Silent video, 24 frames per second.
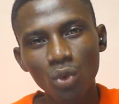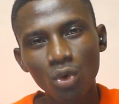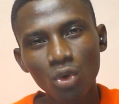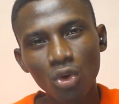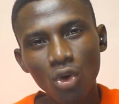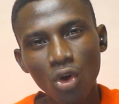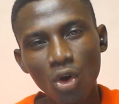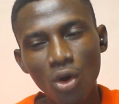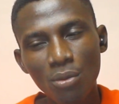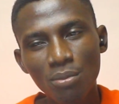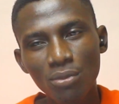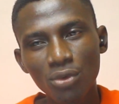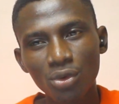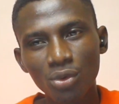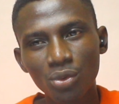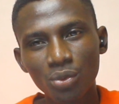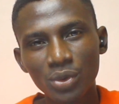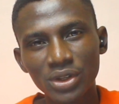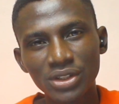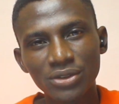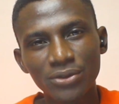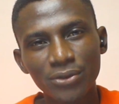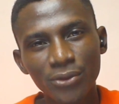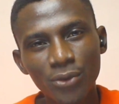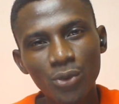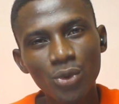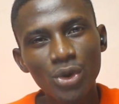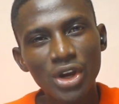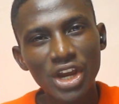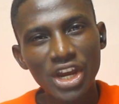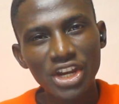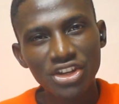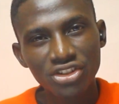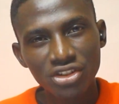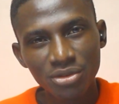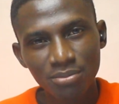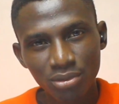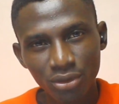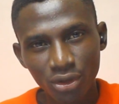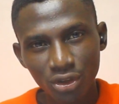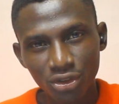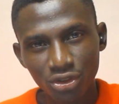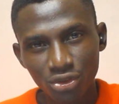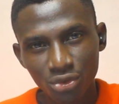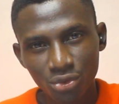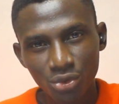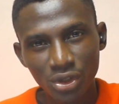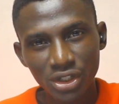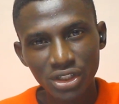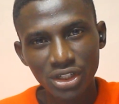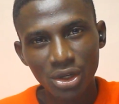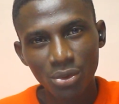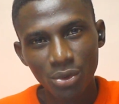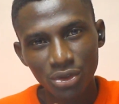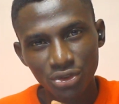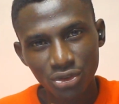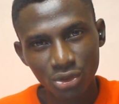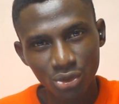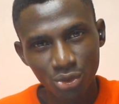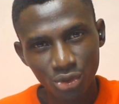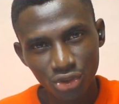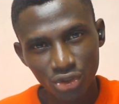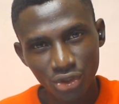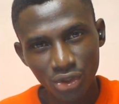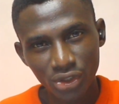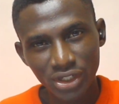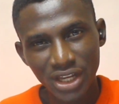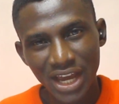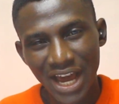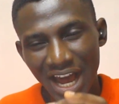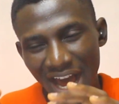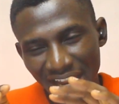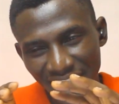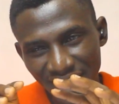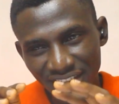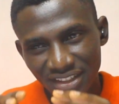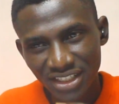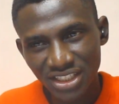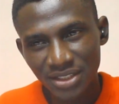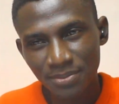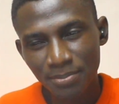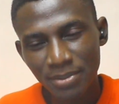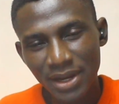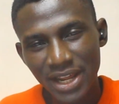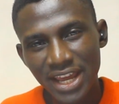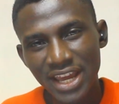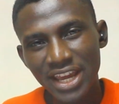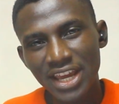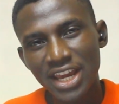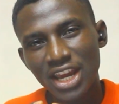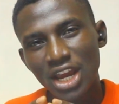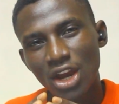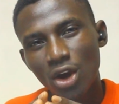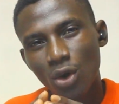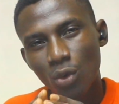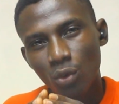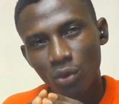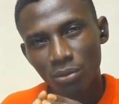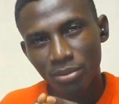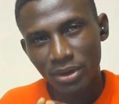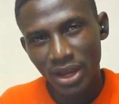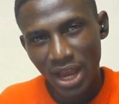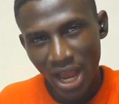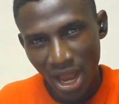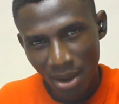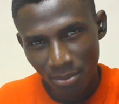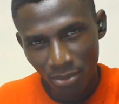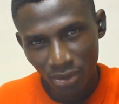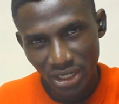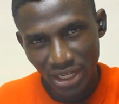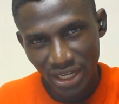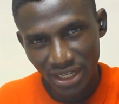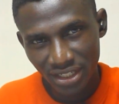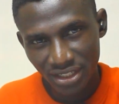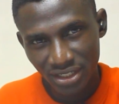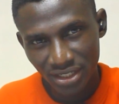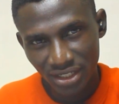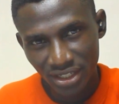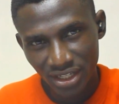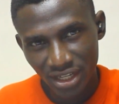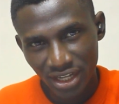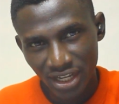come with full HD plus screen resolution and the display will be AMOLED.